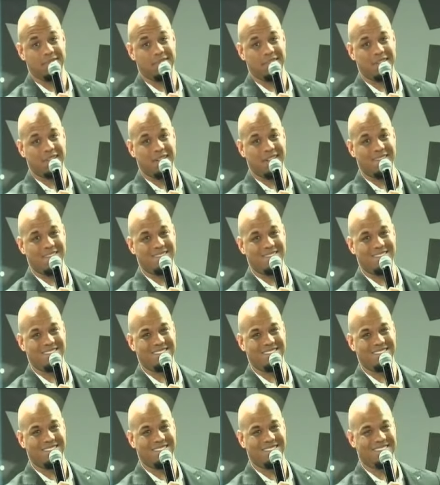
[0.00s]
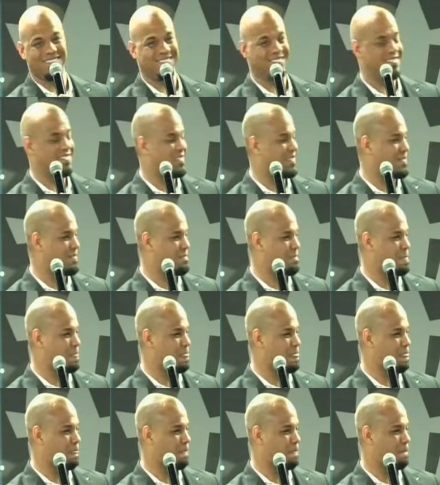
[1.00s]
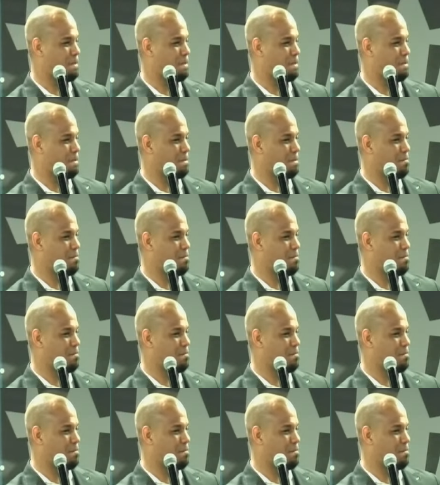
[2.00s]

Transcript: (no one is talking)